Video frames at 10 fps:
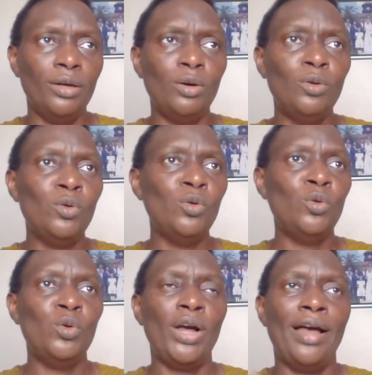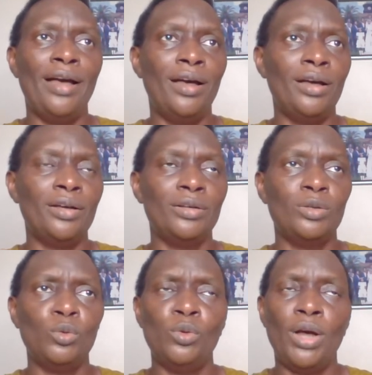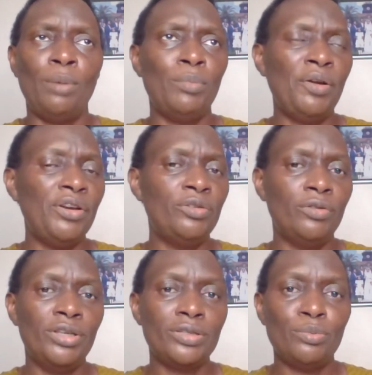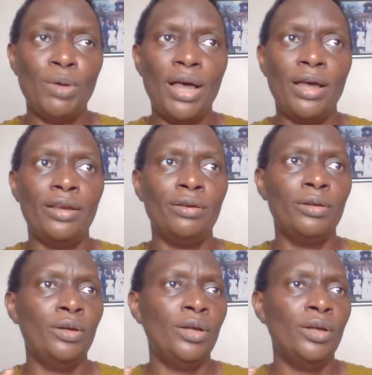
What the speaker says: I'm married to this man,